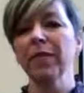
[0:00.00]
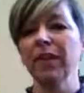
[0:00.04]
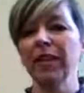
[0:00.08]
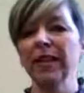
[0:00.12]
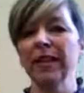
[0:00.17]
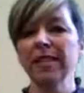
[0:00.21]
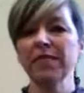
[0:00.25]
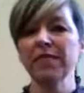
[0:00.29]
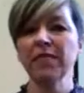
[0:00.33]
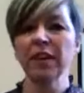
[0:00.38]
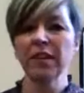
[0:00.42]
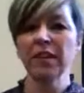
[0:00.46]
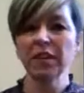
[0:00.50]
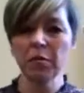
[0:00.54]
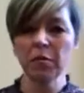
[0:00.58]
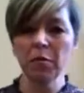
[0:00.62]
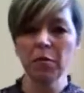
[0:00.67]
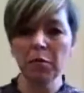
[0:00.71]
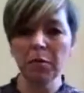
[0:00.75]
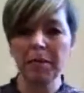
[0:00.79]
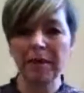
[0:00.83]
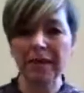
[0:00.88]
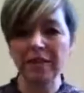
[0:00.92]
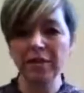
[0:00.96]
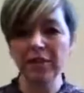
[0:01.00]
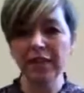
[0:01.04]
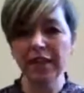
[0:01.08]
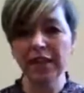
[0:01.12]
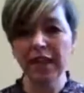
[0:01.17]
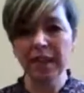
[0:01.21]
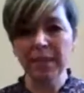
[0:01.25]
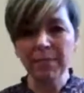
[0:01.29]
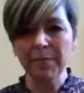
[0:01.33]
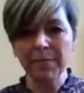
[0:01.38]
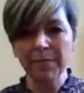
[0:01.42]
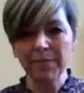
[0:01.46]
Right, here's find out what we made up
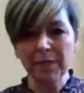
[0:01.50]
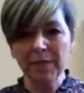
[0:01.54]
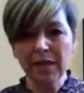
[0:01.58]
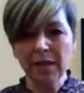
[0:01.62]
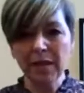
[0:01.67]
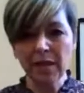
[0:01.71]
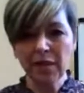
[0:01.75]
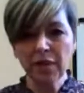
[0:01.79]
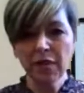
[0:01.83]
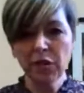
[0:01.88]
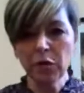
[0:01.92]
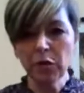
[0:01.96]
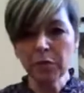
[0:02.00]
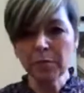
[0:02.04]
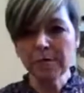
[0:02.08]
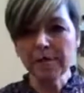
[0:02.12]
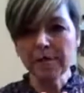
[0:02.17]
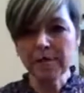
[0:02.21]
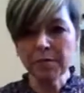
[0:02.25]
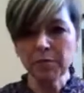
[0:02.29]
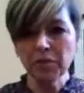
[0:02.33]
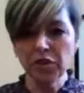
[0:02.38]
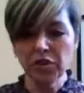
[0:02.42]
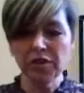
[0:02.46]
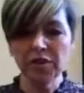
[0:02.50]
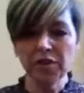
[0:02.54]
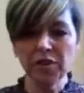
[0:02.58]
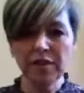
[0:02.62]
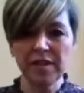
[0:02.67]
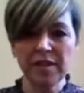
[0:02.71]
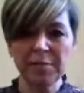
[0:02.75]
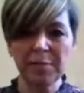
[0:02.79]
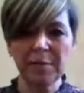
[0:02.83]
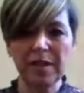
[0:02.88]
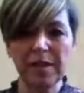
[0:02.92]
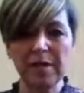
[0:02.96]
again. Thumbs, we'll just do
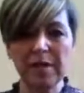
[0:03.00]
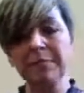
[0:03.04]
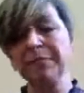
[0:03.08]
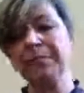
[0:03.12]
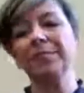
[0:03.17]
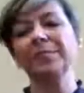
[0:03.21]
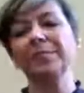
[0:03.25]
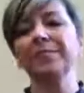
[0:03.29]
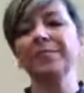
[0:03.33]
this bit.